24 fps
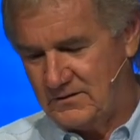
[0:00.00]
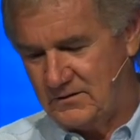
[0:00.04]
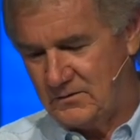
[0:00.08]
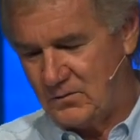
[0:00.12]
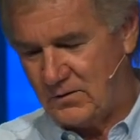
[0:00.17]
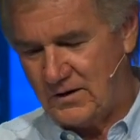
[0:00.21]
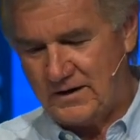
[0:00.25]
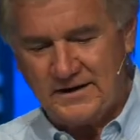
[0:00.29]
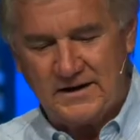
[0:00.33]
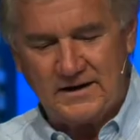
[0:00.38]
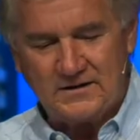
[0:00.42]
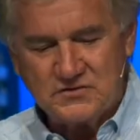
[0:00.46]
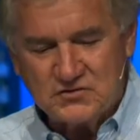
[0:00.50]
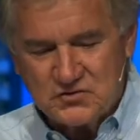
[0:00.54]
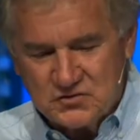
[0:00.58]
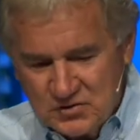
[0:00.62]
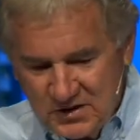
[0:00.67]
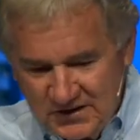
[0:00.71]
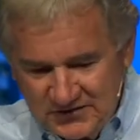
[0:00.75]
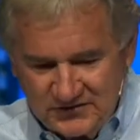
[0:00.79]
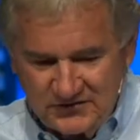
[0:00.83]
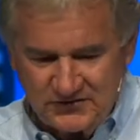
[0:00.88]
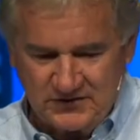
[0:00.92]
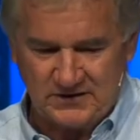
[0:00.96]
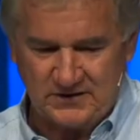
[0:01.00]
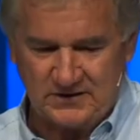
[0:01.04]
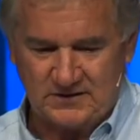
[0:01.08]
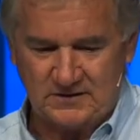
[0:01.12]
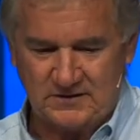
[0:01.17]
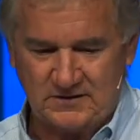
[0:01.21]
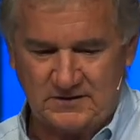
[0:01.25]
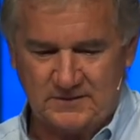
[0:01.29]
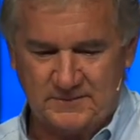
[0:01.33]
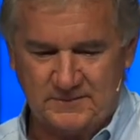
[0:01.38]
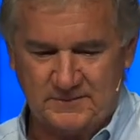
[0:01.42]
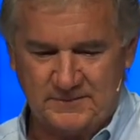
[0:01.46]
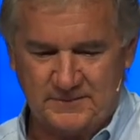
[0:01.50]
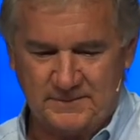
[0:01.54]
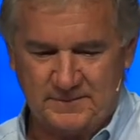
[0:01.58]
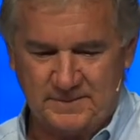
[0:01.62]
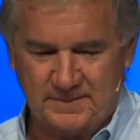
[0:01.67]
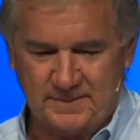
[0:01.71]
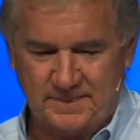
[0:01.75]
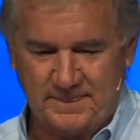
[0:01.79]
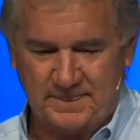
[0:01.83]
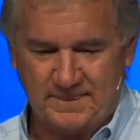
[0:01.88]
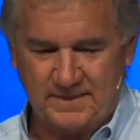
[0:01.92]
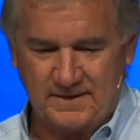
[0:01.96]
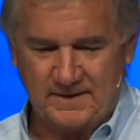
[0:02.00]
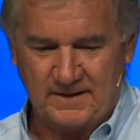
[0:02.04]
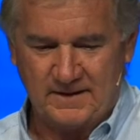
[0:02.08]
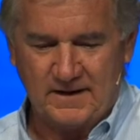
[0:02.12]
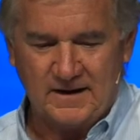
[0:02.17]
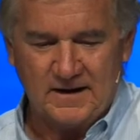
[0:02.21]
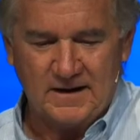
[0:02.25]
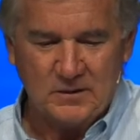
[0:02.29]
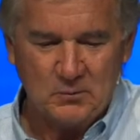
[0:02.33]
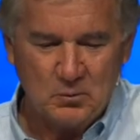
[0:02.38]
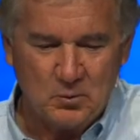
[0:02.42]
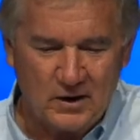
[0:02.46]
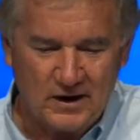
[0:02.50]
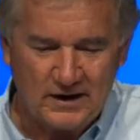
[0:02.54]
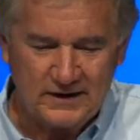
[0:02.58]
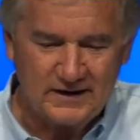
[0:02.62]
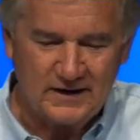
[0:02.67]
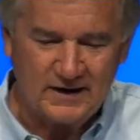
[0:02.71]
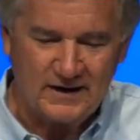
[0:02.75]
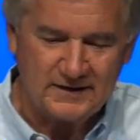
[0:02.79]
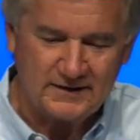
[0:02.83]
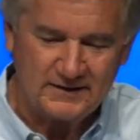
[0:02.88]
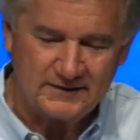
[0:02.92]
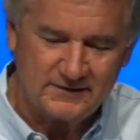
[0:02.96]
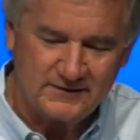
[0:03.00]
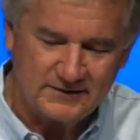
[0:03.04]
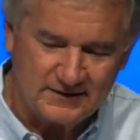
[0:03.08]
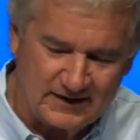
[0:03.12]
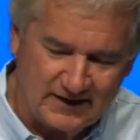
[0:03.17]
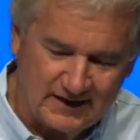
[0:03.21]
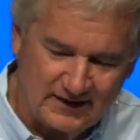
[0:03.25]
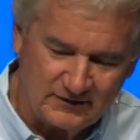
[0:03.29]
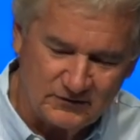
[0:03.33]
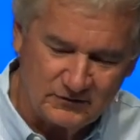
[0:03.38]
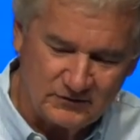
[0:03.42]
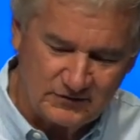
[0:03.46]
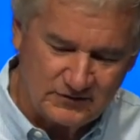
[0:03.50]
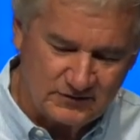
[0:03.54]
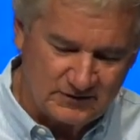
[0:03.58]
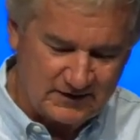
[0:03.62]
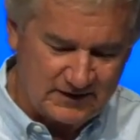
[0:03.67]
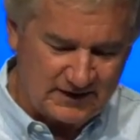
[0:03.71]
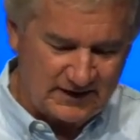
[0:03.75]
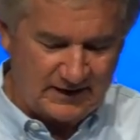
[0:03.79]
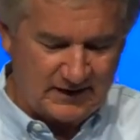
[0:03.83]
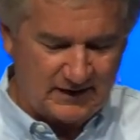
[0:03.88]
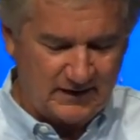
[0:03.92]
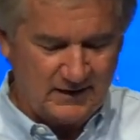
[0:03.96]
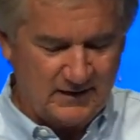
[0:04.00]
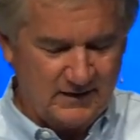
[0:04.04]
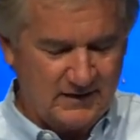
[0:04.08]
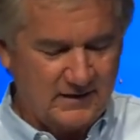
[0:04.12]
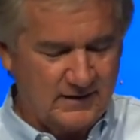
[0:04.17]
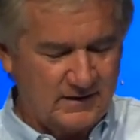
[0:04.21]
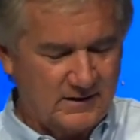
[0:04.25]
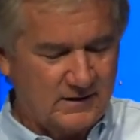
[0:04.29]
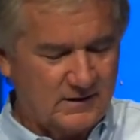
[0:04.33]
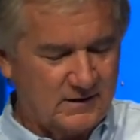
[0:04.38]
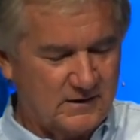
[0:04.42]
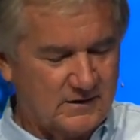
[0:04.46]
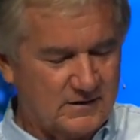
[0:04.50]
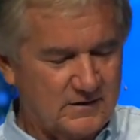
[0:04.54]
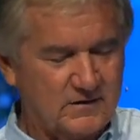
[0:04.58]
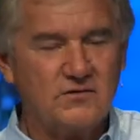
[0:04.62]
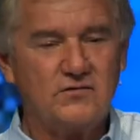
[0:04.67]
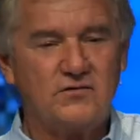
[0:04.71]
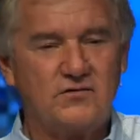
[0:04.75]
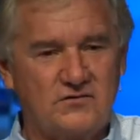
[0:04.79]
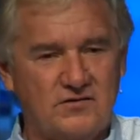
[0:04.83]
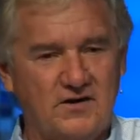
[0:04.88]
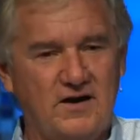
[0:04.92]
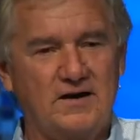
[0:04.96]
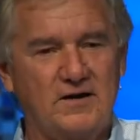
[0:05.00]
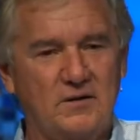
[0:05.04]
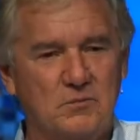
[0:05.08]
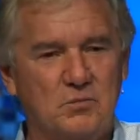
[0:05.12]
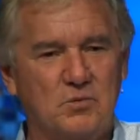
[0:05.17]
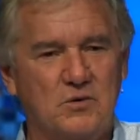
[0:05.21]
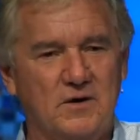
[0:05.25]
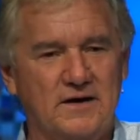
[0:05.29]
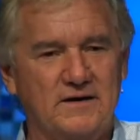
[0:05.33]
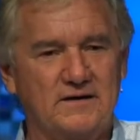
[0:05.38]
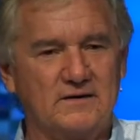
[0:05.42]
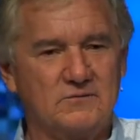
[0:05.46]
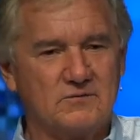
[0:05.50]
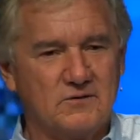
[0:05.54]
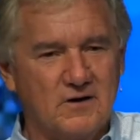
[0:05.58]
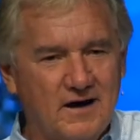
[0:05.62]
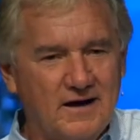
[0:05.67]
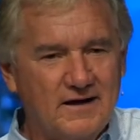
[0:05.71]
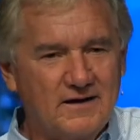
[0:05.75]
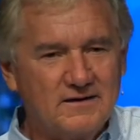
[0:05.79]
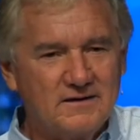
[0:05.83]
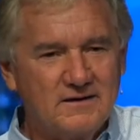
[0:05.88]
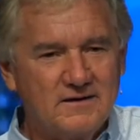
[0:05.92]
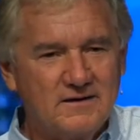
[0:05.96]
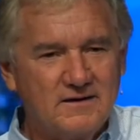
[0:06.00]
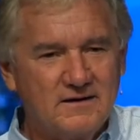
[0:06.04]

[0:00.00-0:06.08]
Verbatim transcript: Why not trust it? And why not together today celebrate it, right?